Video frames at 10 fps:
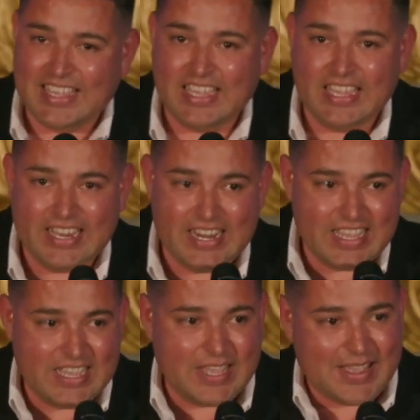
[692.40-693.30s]
And
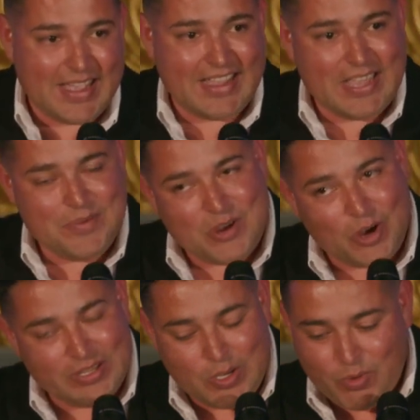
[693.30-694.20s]
I am
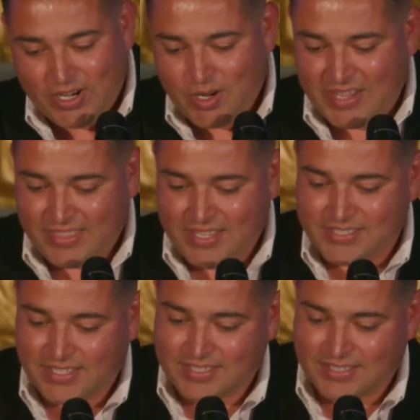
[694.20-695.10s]
currently working on my
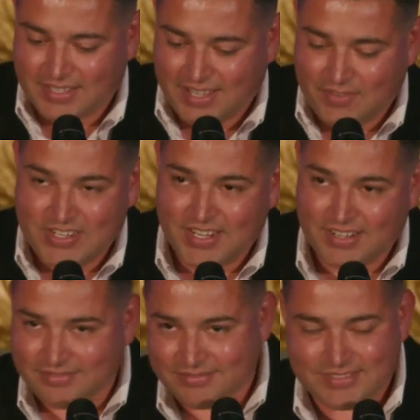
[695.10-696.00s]
thesis. I haven't
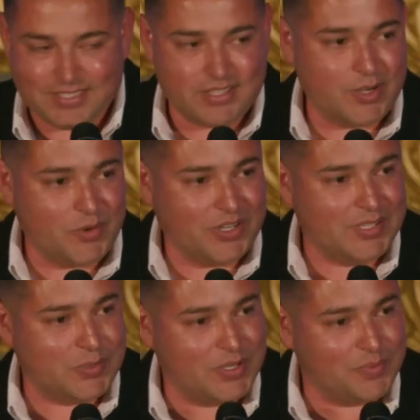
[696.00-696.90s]
done a lot of work
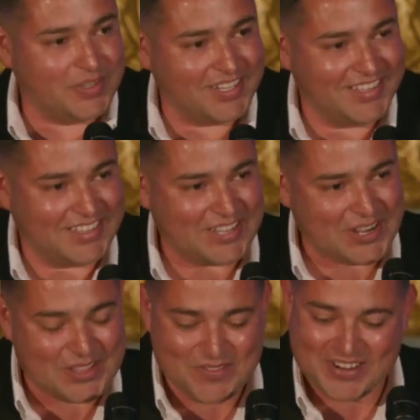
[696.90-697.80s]
this week, but I'm
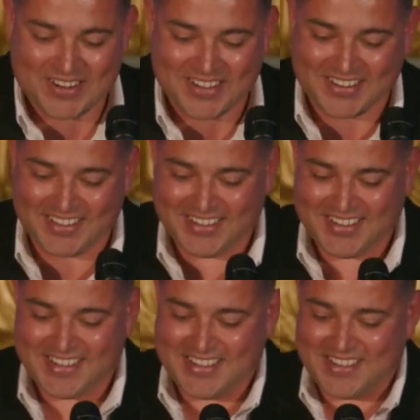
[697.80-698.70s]
currently working on it.
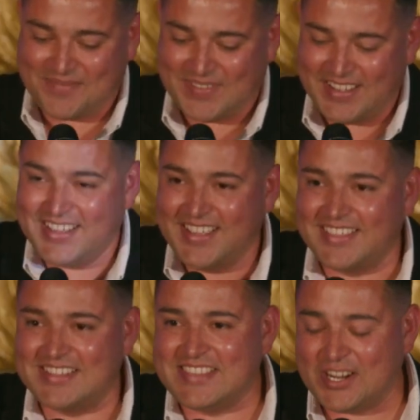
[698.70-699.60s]

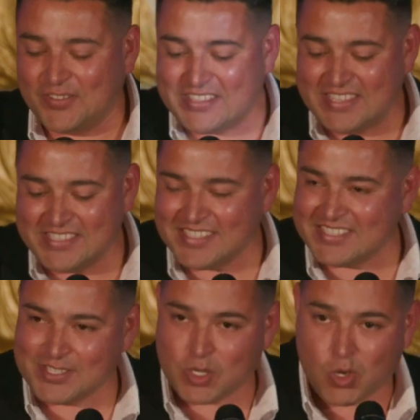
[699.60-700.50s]
The title of the
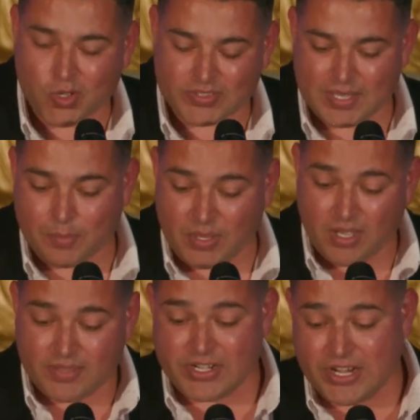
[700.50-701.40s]
thesis is called
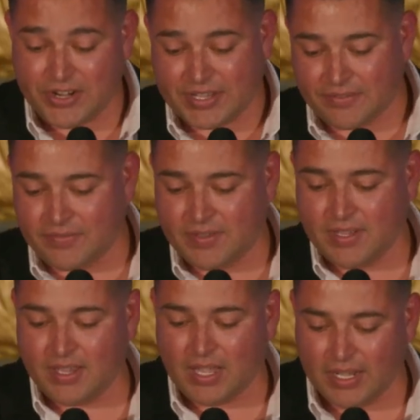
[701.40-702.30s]
Beyond the Narrative,
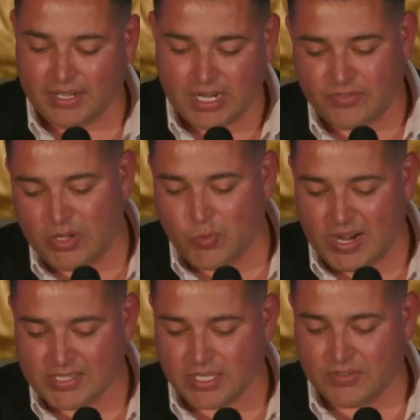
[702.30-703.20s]
Uncovering
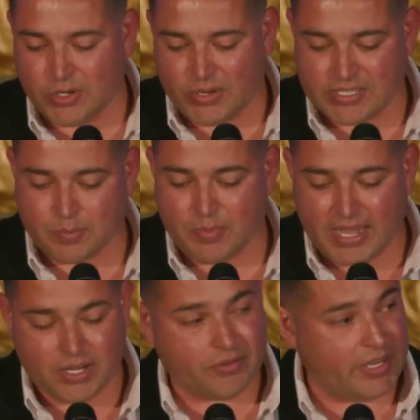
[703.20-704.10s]
Why Salvadorians
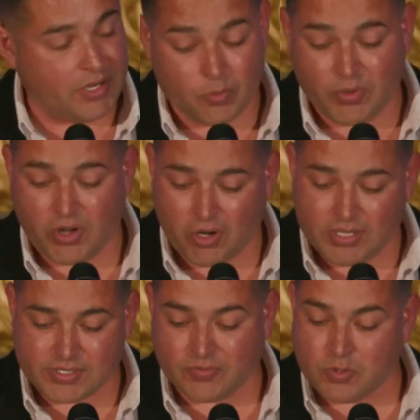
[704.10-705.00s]
Migrate
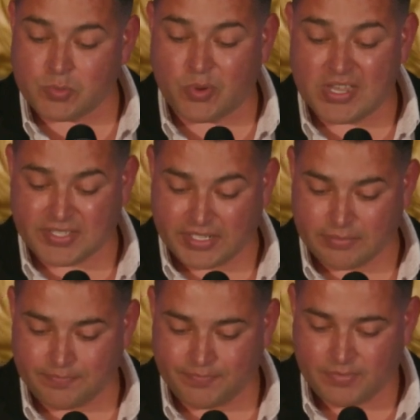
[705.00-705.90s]
Regardless of Who's
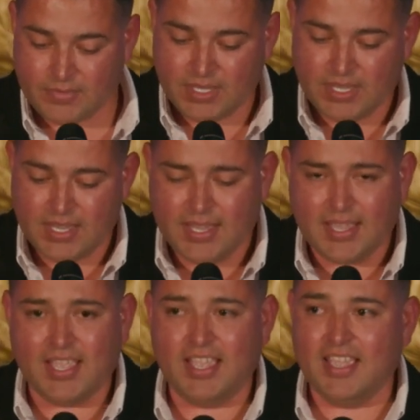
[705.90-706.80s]
President.
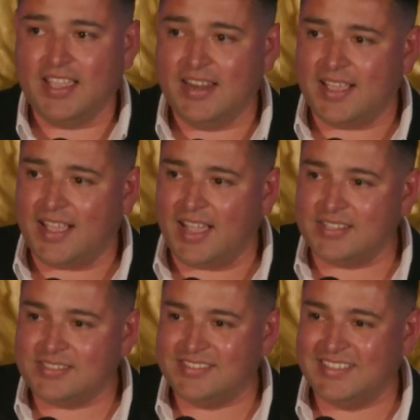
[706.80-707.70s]
And I